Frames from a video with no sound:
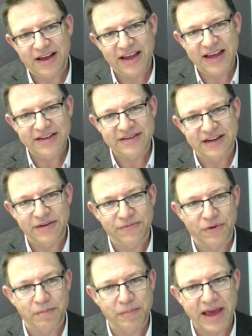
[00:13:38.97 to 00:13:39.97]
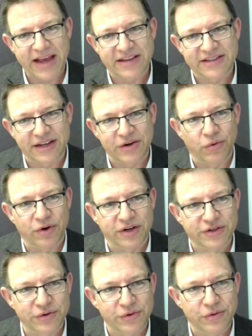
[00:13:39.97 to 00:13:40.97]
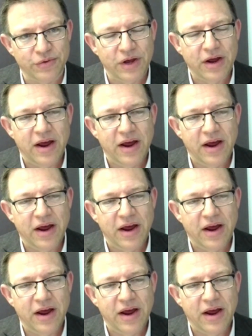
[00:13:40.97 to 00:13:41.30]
easily from banks in order to